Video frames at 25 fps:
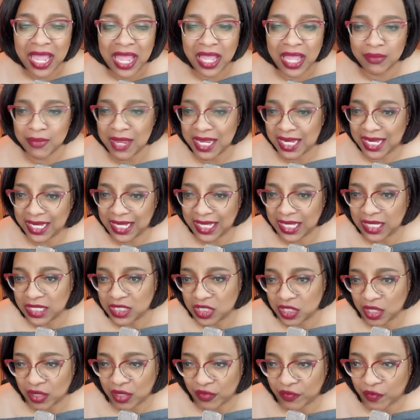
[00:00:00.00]
and make it
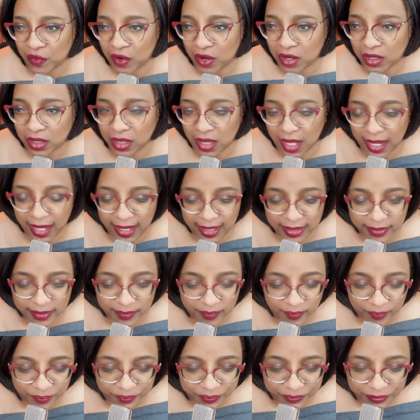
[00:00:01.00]
easier for our client?
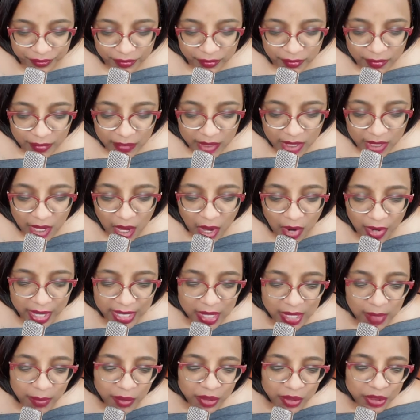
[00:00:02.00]
All right,
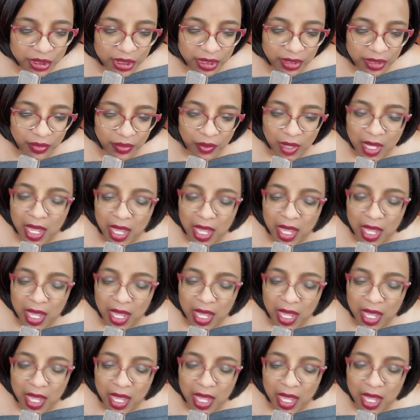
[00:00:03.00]
number 2.